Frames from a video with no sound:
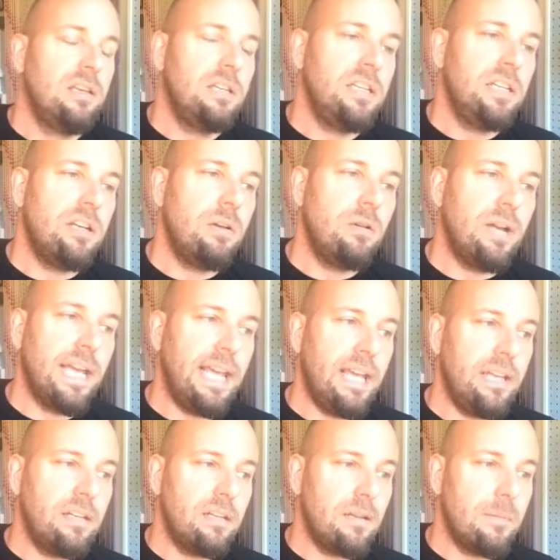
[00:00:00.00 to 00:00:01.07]
You know,
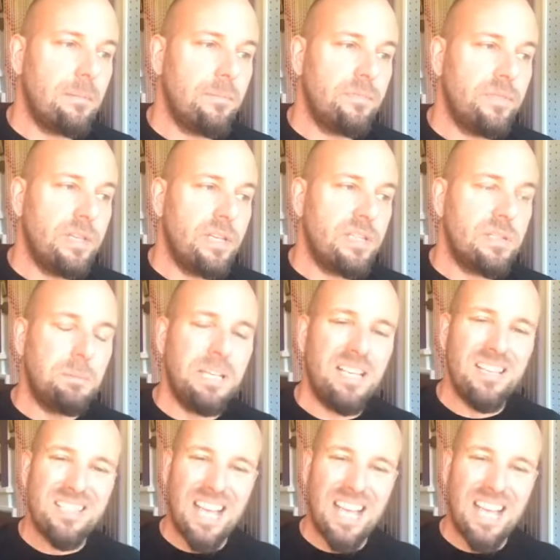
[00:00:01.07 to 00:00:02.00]
and it's because